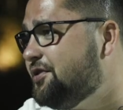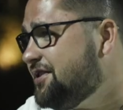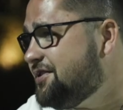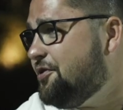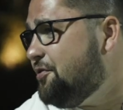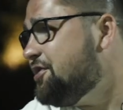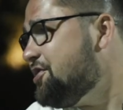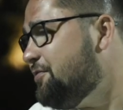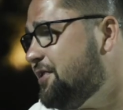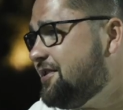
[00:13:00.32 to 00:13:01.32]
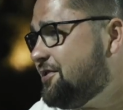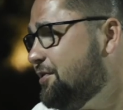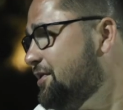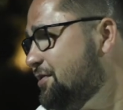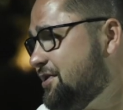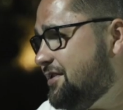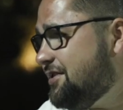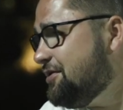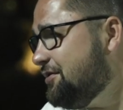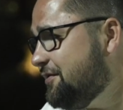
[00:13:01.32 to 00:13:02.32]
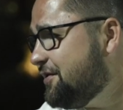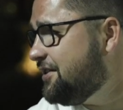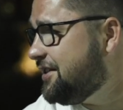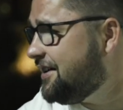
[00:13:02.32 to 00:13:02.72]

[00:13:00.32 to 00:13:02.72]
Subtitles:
the snow in Germany, so it was not so difficult.